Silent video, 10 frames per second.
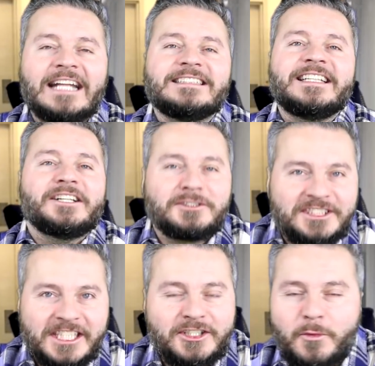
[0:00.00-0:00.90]
ideal
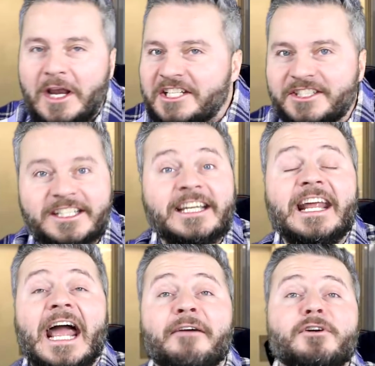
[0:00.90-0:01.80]
situation that
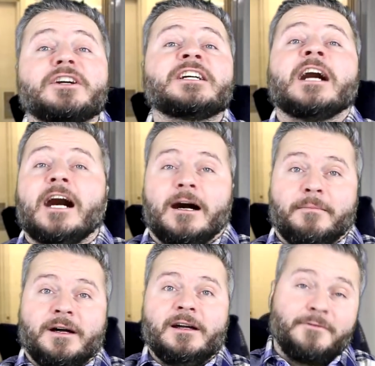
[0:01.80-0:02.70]
could ever
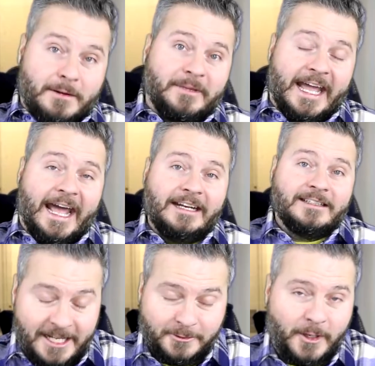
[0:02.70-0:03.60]
come from that
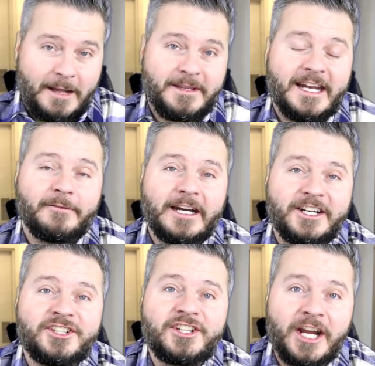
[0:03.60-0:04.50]
is what I'm getting ready
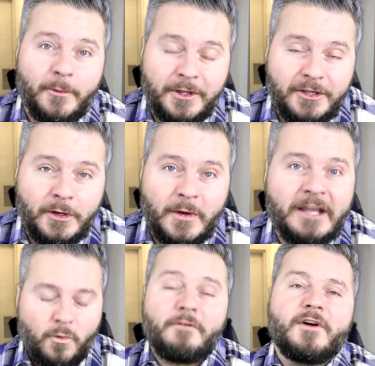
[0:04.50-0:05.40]
to share with you,
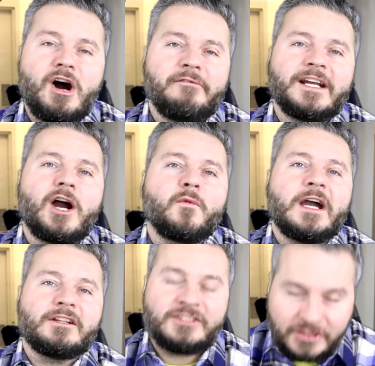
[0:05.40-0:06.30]
revolving
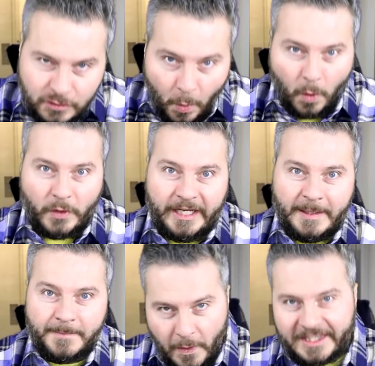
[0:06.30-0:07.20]
around a
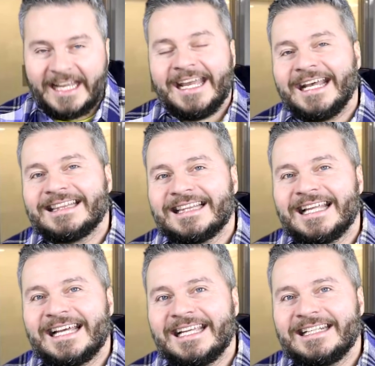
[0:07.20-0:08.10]
story with a
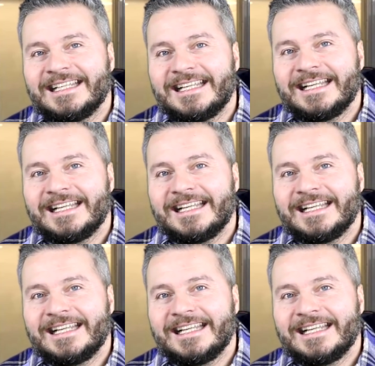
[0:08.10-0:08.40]
headline